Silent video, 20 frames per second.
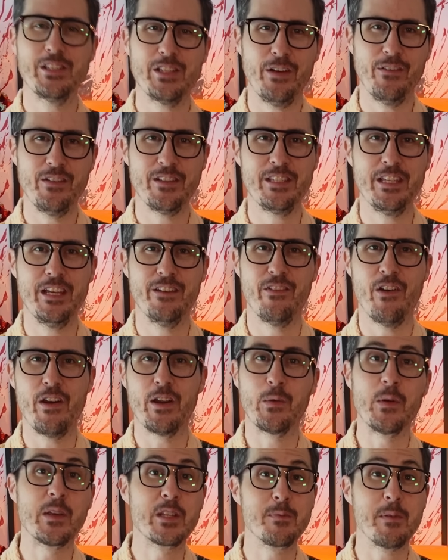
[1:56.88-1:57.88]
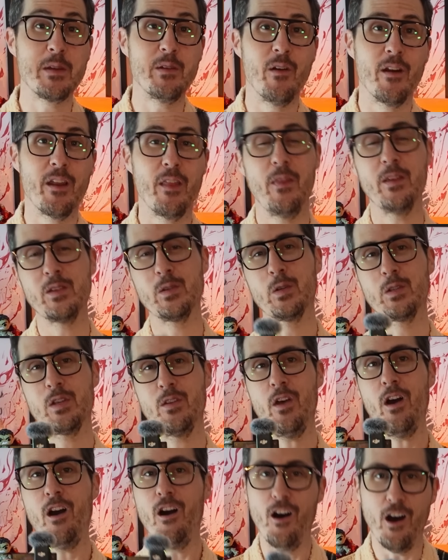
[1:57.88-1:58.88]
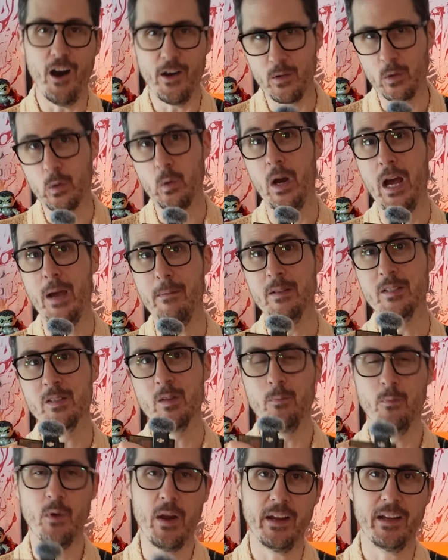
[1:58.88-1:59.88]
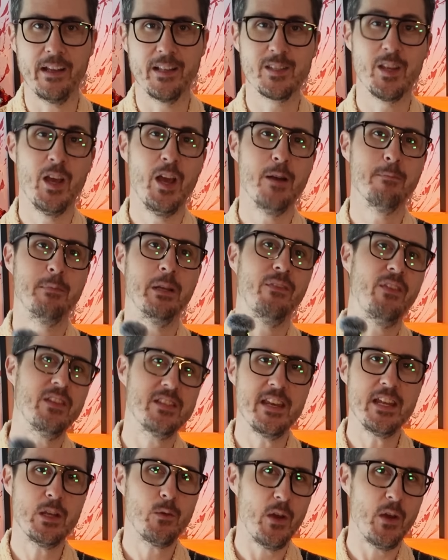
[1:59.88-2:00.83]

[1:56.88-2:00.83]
is obviously a very quick speedrun, and there's also the hard requirements of the brackets, but if there's any